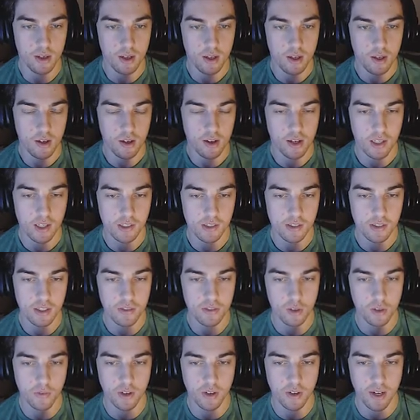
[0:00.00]
Okay, so this
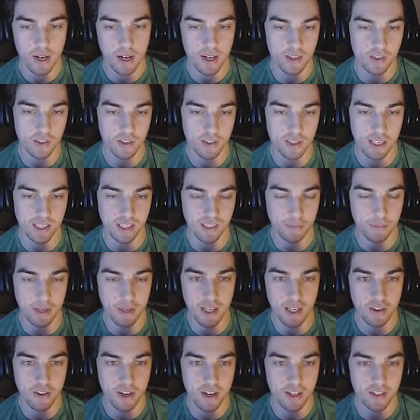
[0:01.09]
Ruvik guy is just taking the piss,
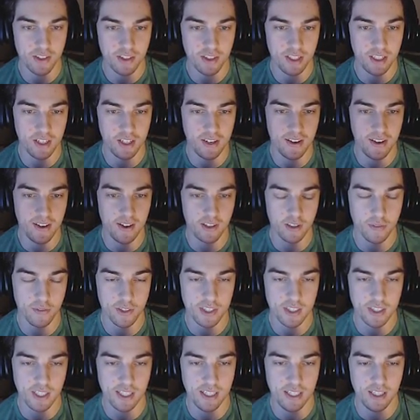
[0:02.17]
right? He's, he, he's
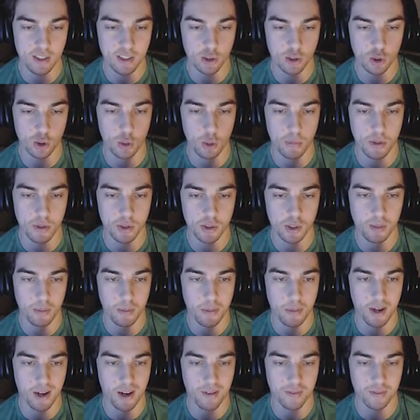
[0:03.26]
obviously super, super
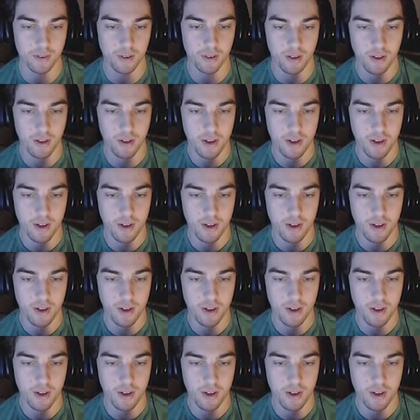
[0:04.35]
powerful.